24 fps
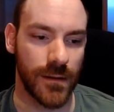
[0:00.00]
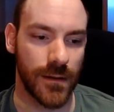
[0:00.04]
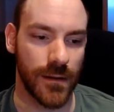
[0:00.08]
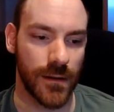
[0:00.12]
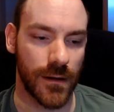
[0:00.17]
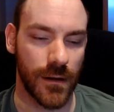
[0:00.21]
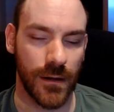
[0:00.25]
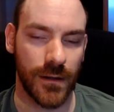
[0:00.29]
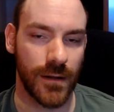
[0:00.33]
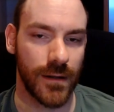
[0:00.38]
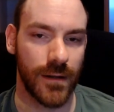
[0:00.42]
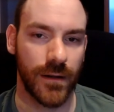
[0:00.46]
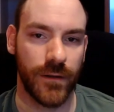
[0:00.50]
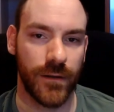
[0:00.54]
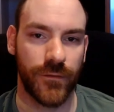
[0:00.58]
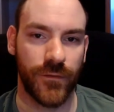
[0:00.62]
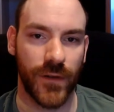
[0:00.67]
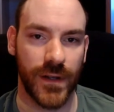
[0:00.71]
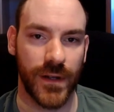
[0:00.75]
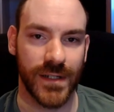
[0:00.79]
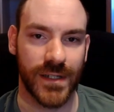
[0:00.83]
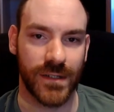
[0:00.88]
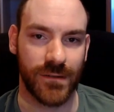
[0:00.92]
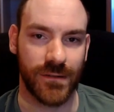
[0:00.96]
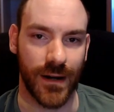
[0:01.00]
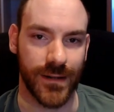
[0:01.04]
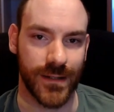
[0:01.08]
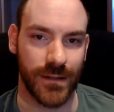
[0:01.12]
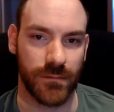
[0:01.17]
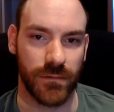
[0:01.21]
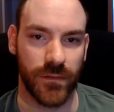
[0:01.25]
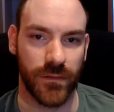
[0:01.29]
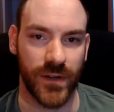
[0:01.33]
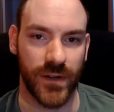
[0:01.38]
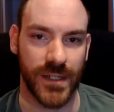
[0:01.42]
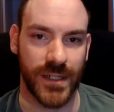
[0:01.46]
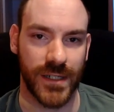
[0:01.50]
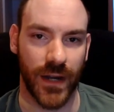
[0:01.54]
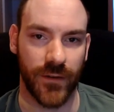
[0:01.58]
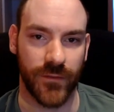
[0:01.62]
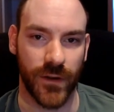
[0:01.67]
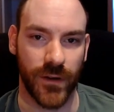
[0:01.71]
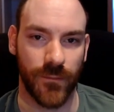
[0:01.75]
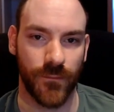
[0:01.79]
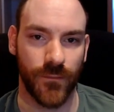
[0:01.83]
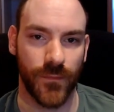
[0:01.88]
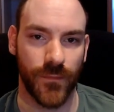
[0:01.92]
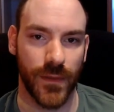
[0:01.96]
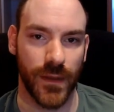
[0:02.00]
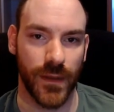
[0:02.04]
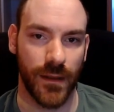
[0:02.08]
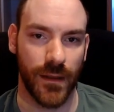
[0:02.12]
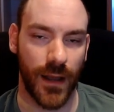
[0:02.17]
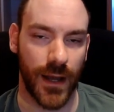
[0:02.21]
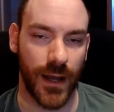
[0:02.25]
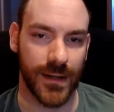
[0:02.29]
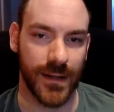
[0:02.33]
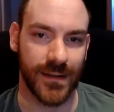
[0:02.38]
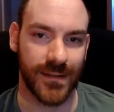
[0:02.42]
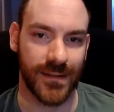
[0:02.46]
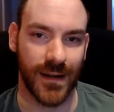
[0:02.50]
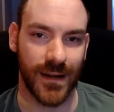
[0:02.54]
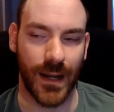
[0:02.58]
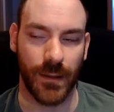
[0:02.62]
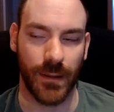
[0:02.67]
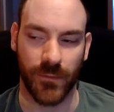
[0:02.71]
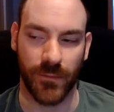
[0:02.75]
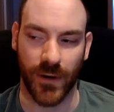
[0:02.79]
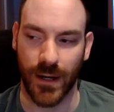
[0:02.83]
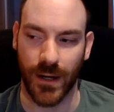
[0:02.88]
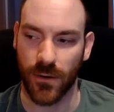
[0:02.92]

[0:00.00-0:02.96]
couldn't have interacted with each other at the time, right?